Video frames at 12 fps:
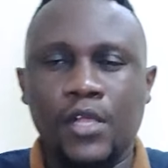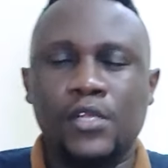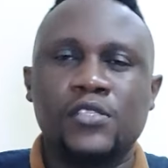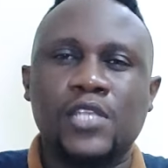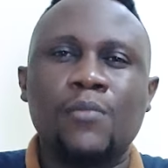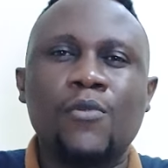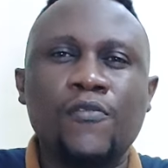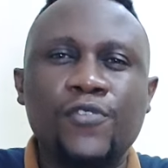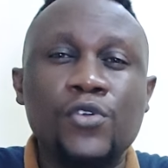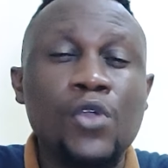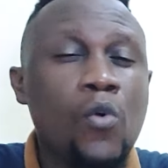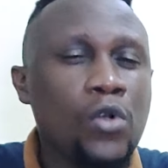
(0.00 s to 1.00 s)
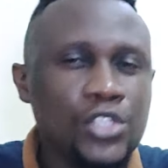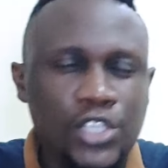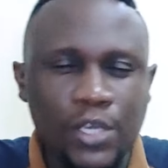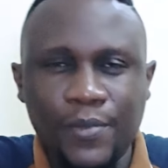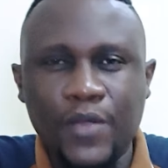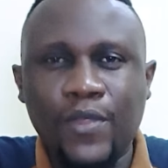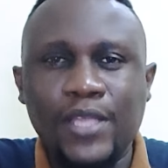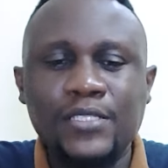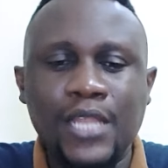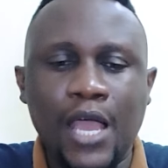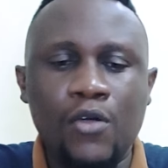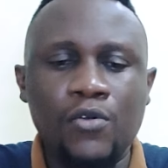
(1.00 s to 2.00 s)
Some of you are watching me right
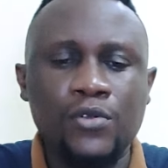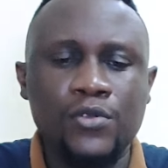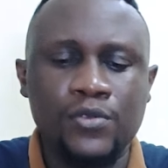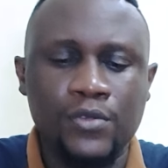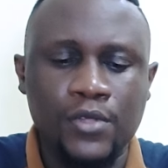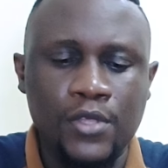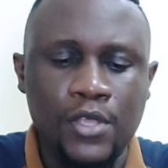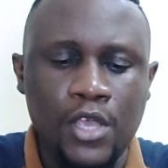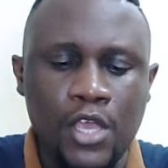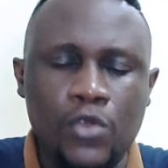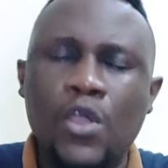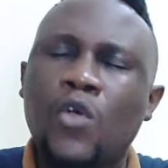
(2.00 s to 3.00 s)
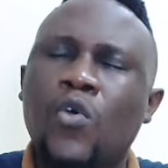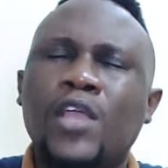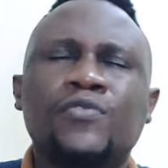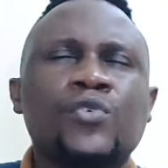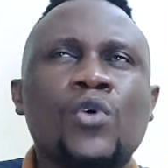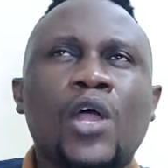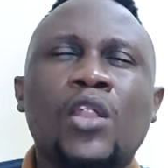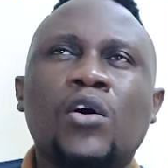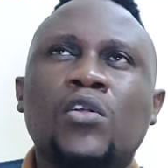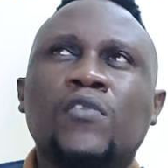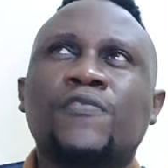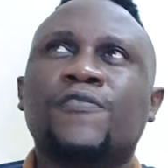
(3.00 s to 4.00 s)
now. You are going through a
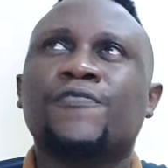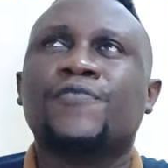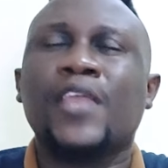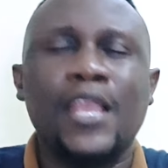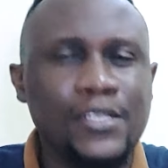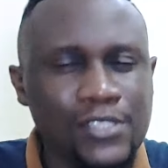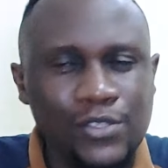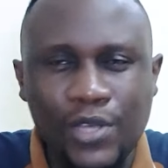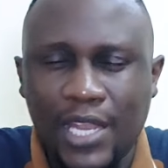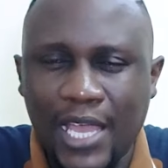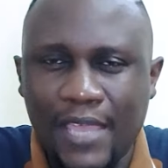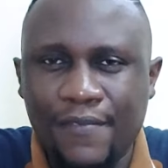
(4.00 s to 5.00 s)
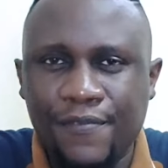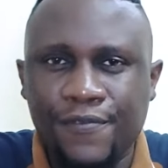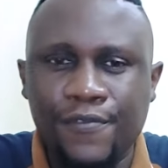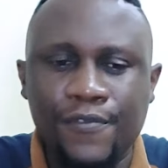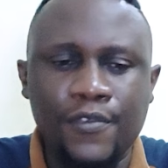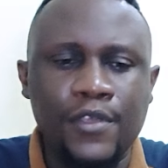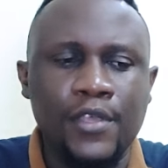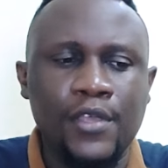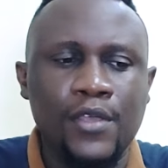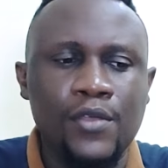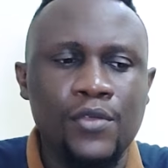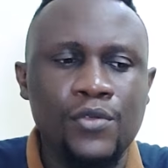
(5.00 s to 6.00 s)
lot of things in your life.
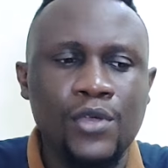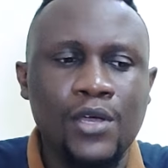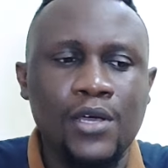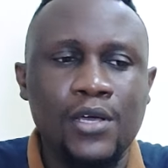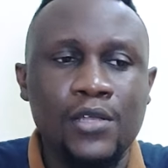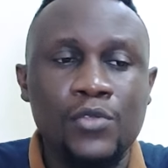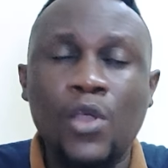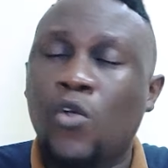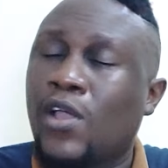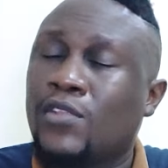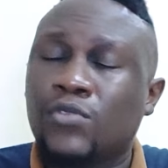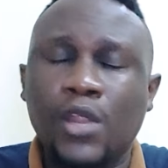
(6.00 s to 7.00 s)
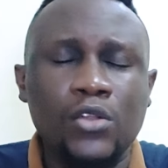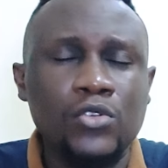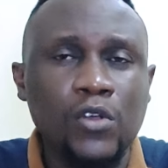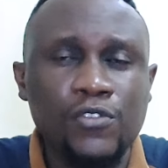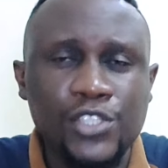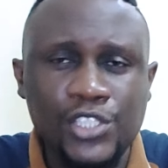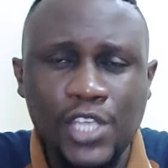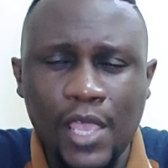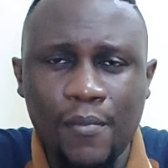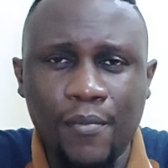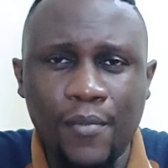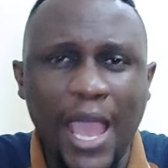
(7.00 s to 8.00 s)
You are going through a lot of
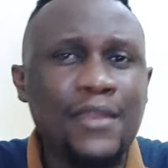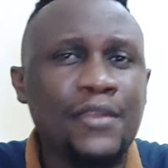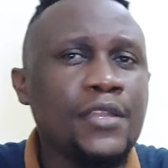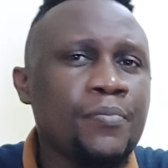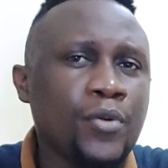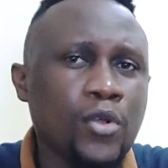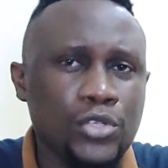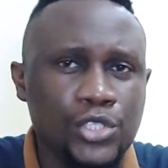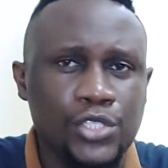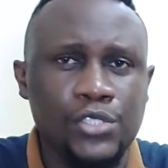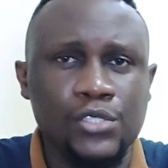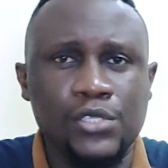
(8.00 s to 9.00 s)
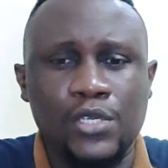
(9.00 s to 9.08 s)
shame and reproach.